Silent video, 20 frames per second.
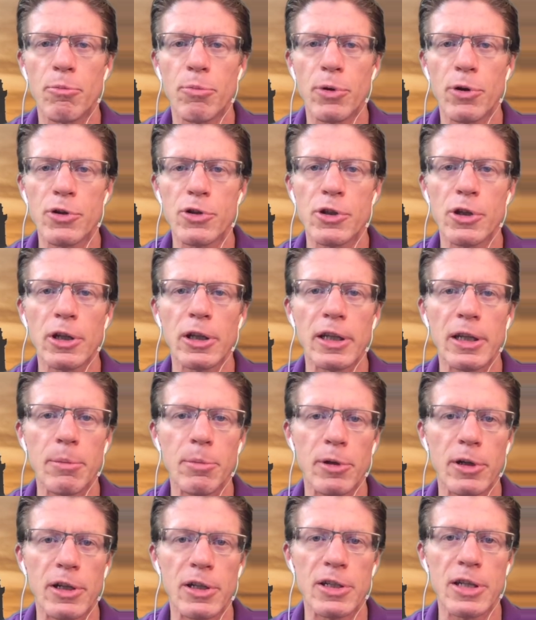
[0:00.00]
personal
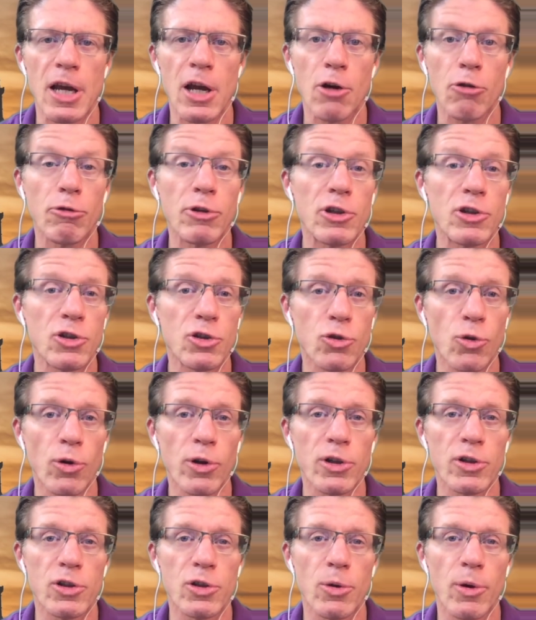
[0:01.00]
liberties
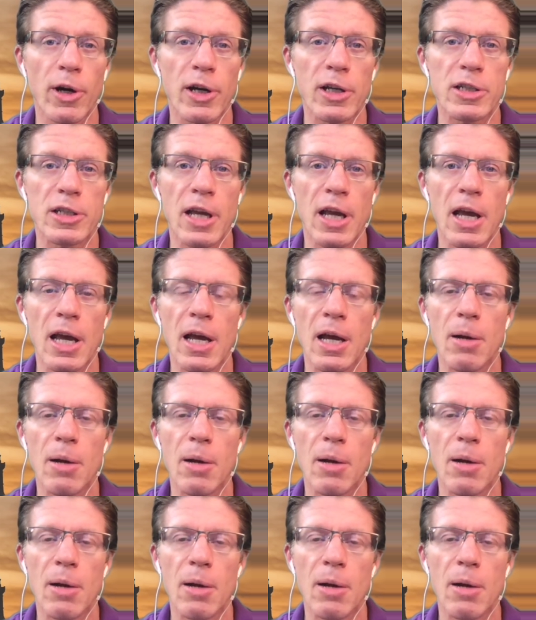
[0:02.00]
restored to us